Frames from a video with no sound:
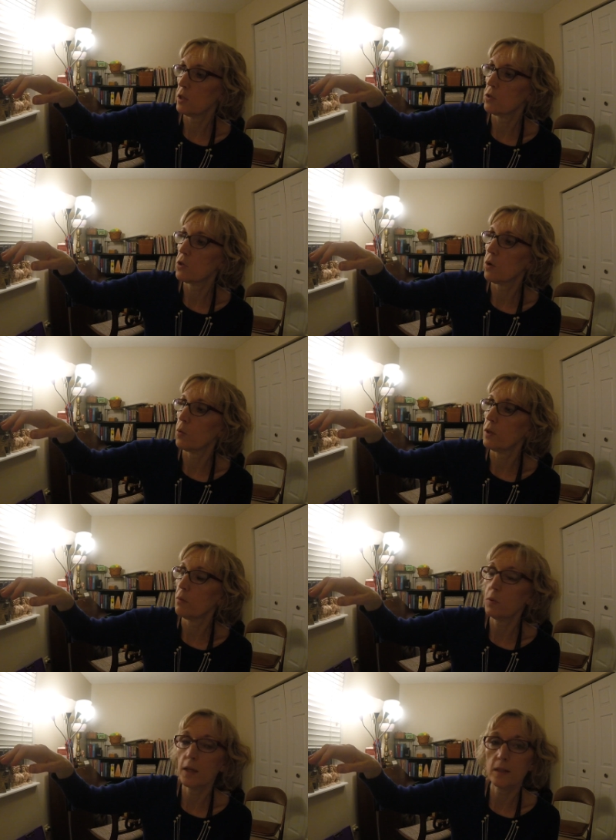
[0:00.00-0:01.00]
And so when
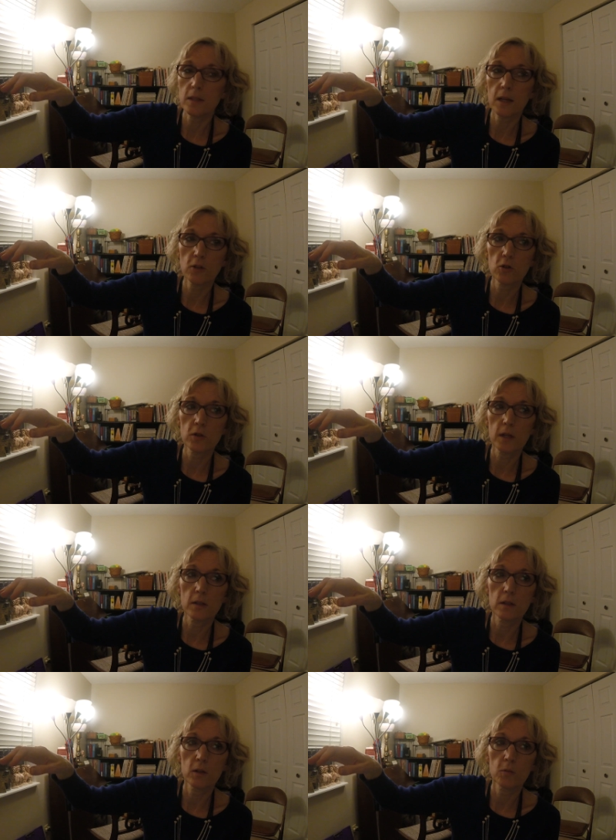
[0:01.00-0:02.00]
you're playing this
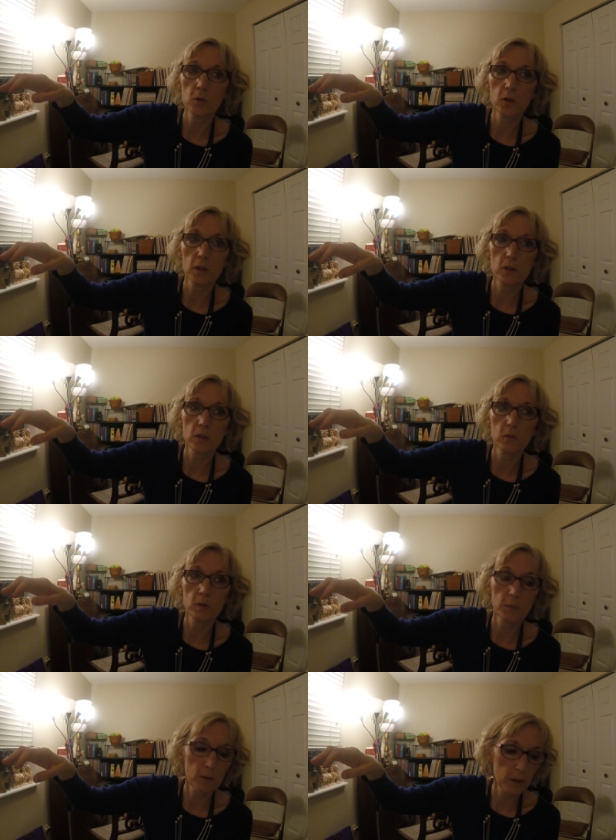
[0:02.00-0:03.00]
exercise, I know I'm showing it to you
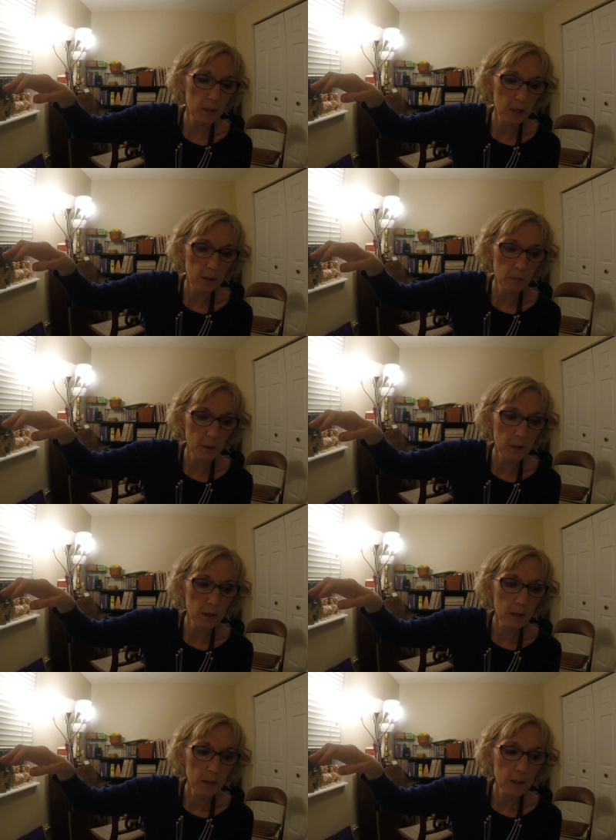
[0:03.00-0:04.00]
with my right hand, but
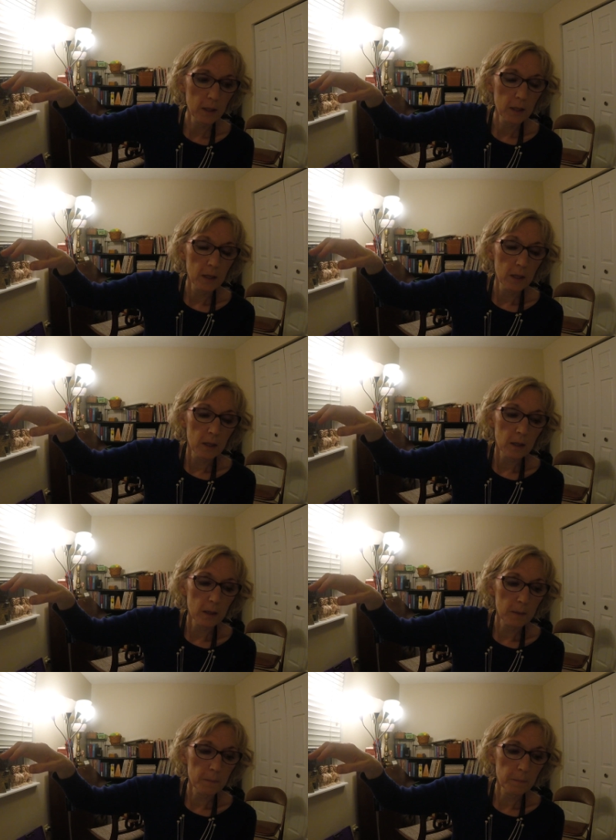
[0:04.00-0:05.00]

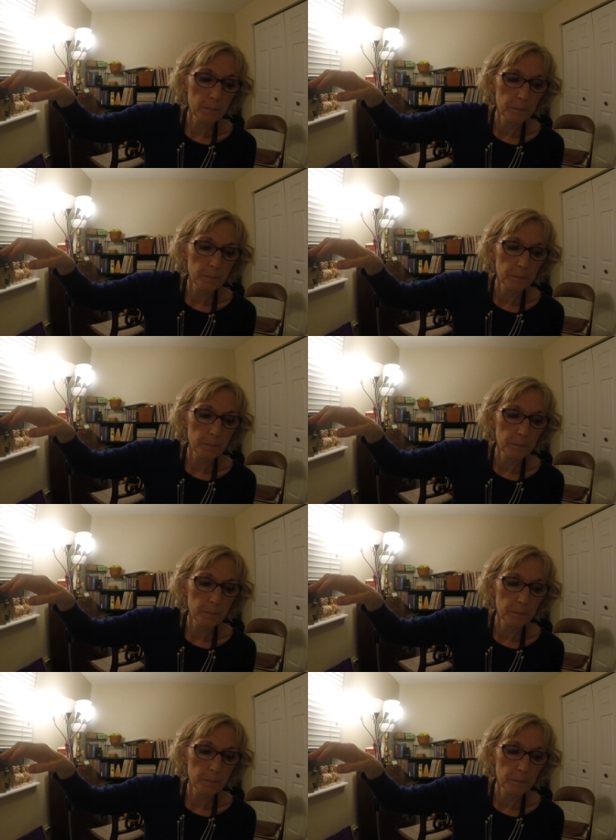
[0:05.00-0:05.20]
um,